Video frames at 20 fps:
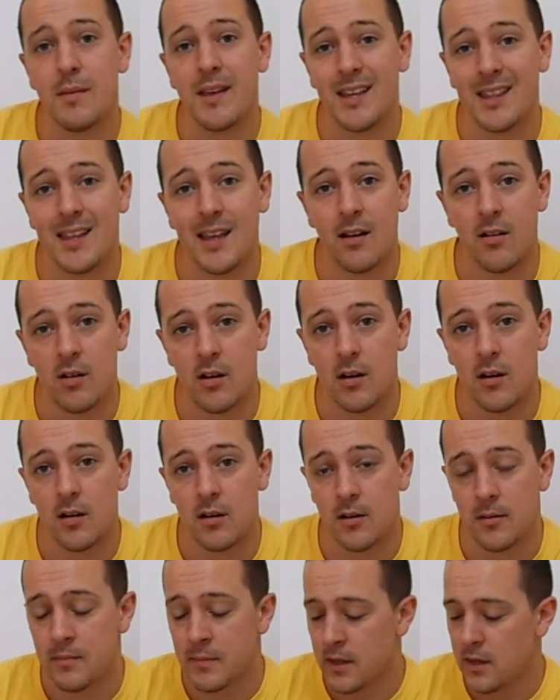to make the
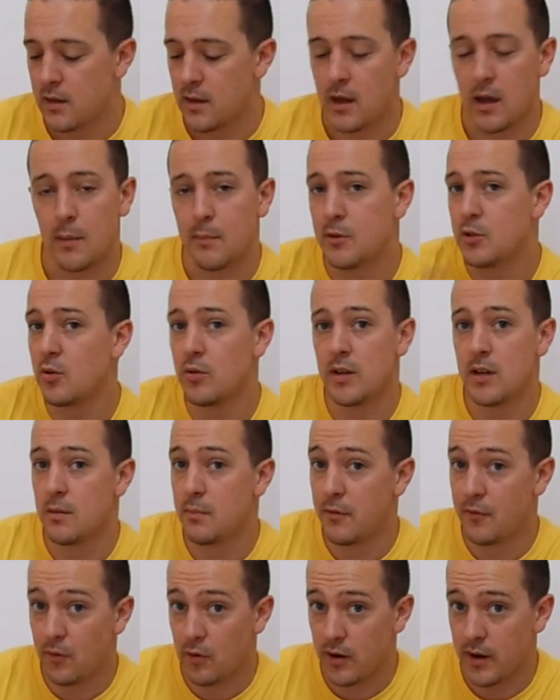alcohol, but don't
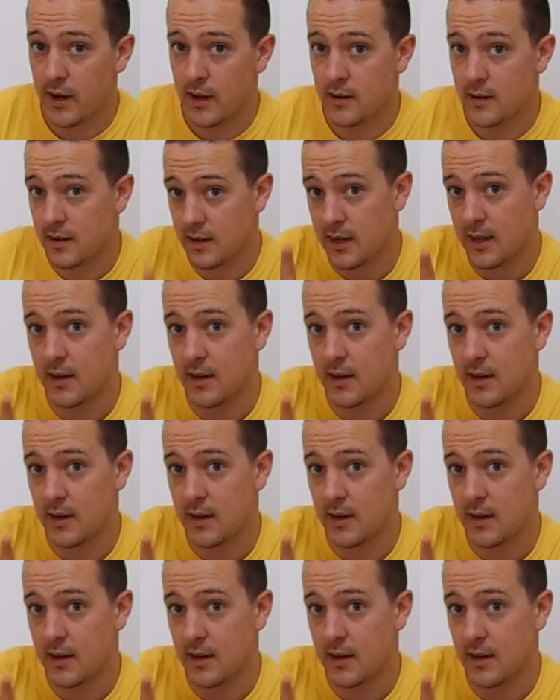eat it beforehand.